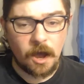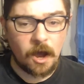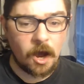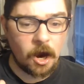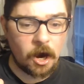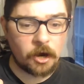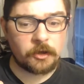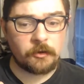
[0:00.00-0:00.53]

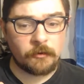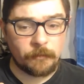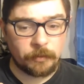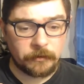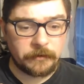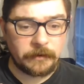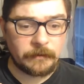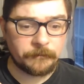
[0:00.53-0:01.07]

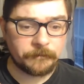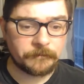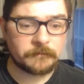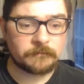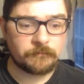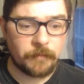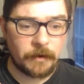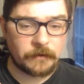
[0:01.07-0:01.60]
Arguably,
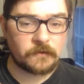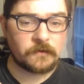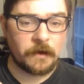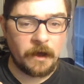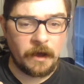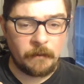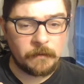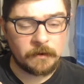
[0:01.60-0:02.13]
by
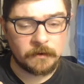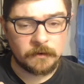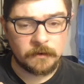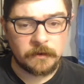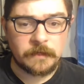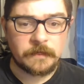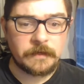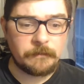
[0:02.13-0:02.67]
some,
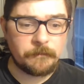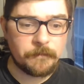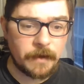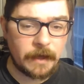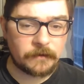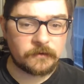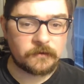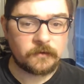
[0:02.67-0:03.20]
the
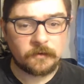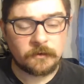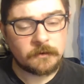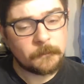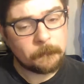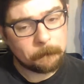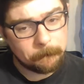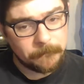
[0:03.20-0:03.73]
best
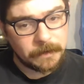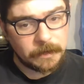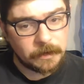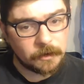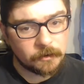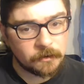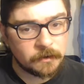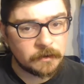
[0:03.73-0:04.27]

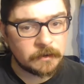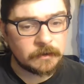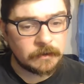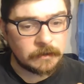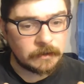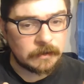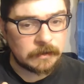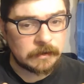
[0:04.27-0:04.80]
beer
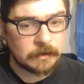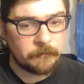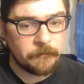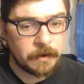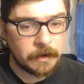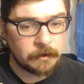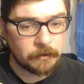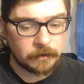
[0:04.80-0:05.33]
in
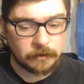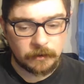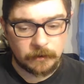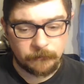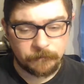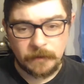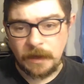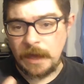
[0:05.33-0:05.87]
America.
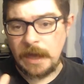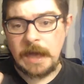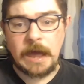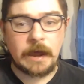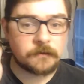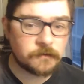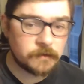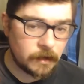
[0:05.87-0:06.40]

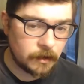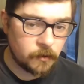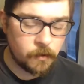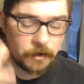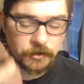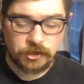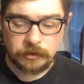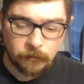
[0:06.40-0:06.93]
I say
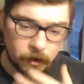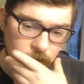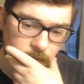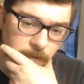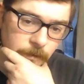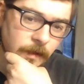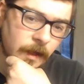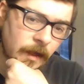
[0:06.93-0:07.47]
question mark
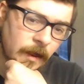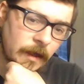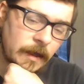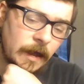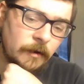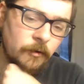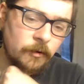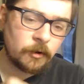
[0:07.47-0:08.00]
on that.
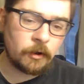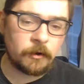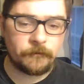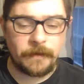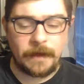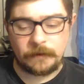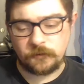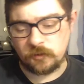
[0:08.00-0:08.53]
I don't know
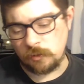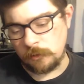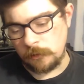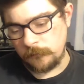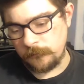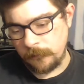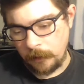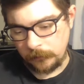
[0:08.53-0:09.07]
if that's true
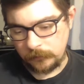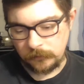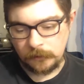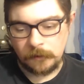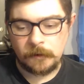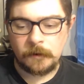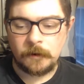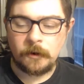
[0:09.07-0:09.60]
or false.
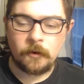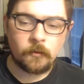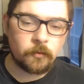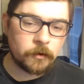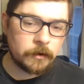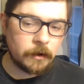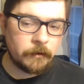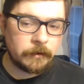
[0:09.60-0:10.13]

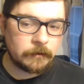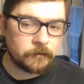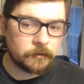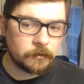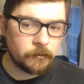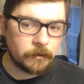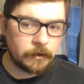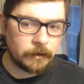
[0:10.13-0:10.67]
We're going
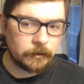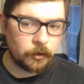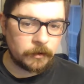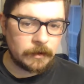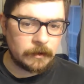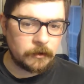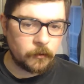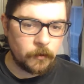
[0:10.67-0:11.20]
to look
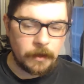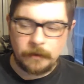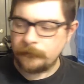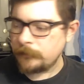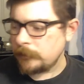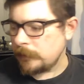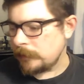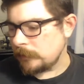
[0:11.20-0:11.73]
into
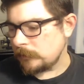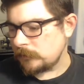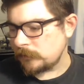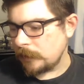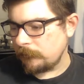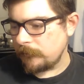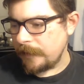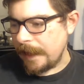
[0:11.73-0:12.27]
it and
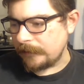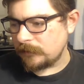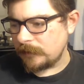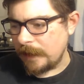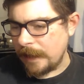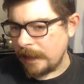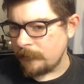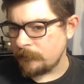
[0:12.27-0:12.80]
discover that
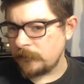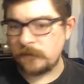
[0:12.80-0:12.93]
today.